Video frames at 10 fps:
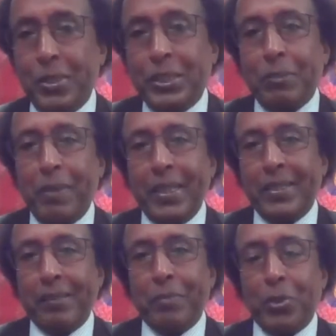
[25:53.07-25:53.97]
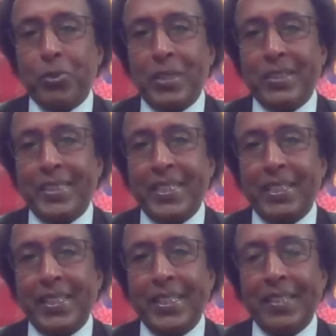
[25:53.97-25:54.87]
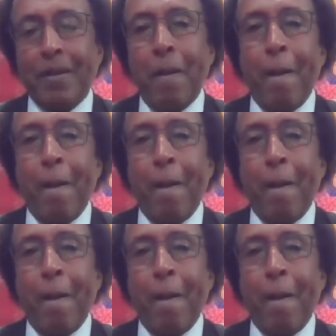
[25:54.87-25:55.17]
This is my personal take again.